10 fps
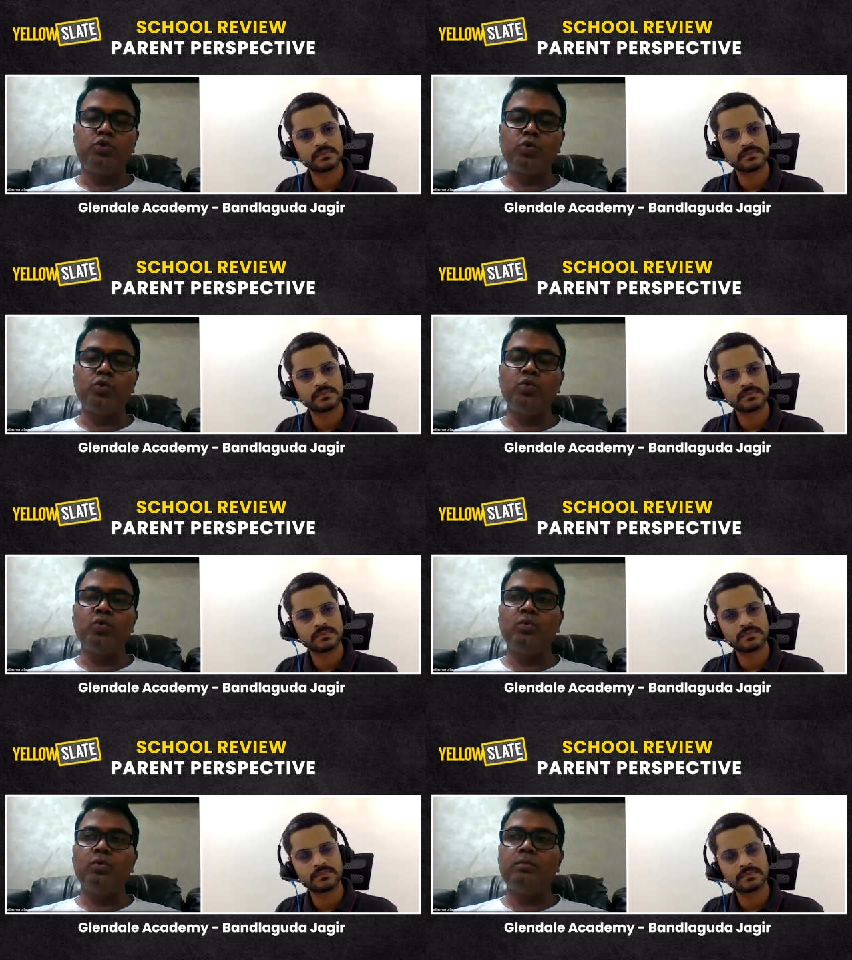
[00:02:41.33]
Speaker 1: through
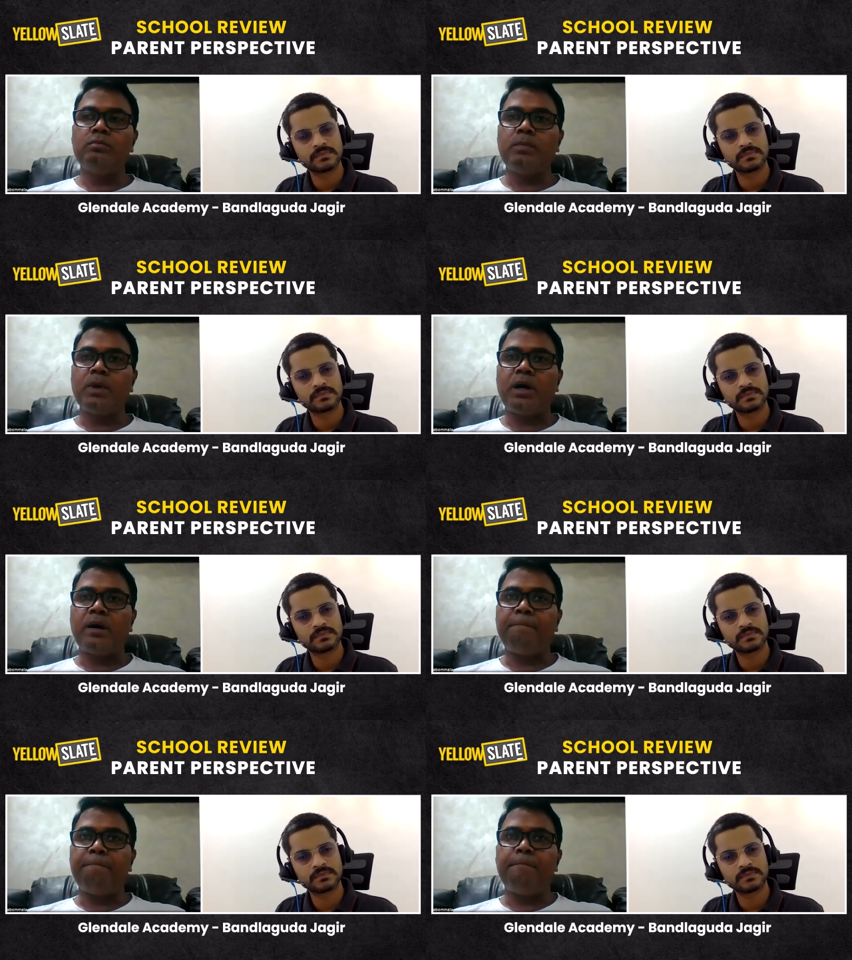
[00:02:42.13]

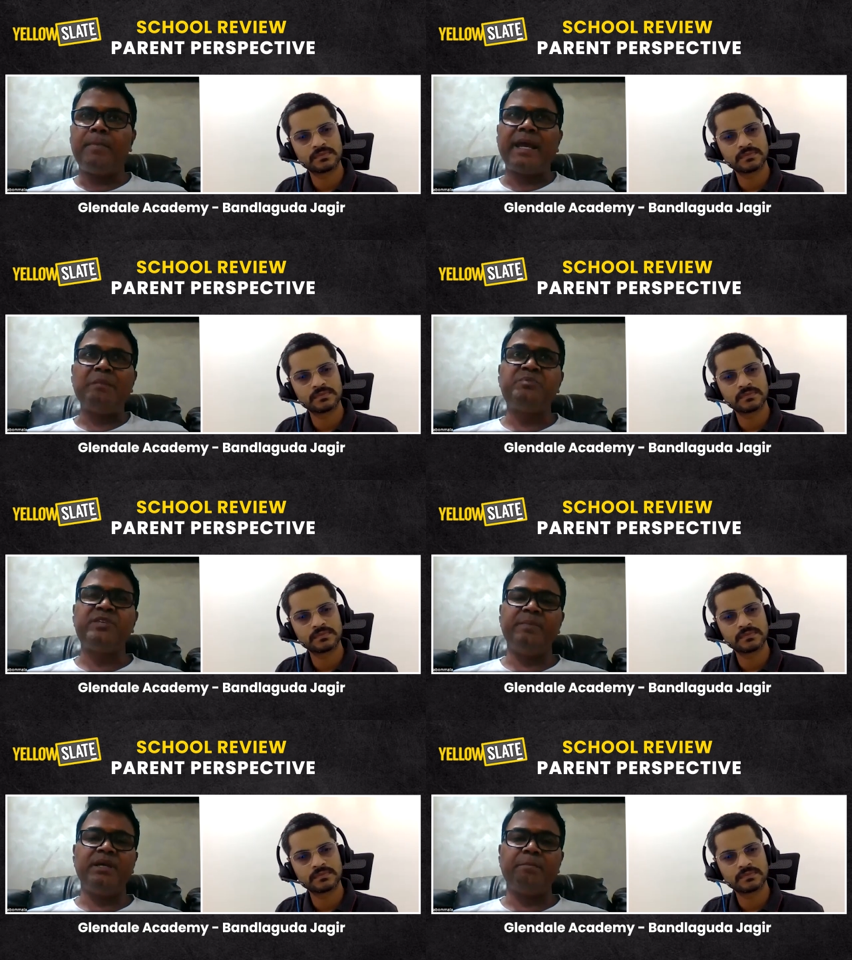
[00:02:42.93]

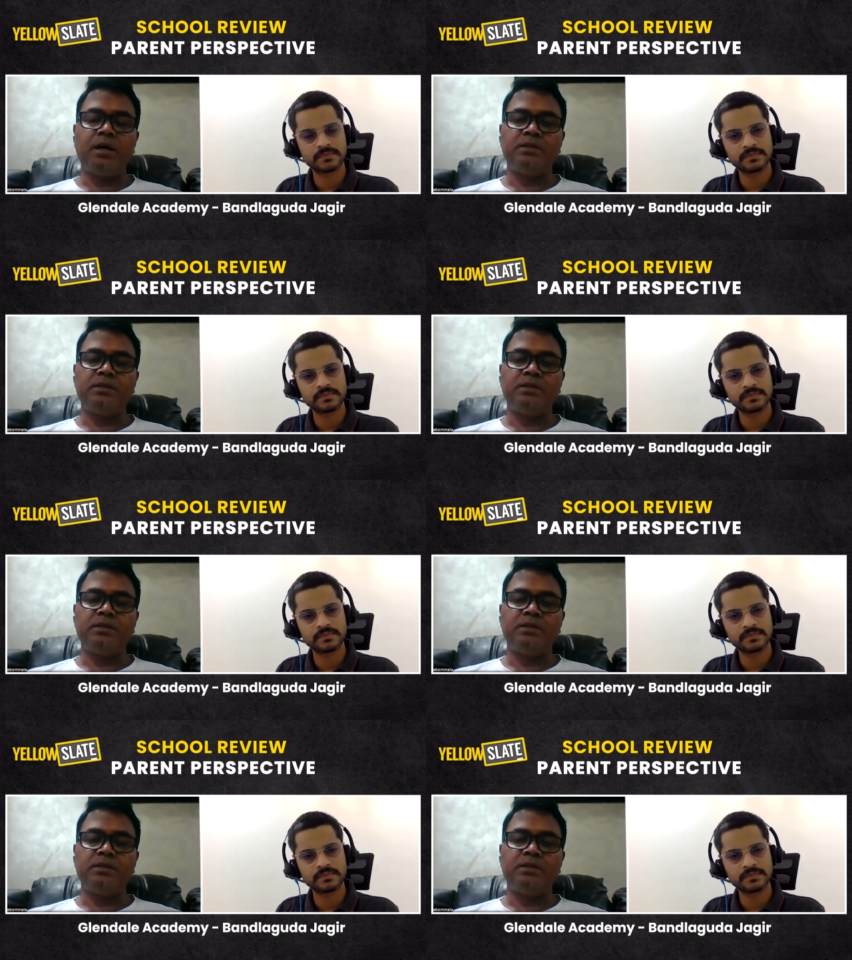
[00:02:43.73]
MCB.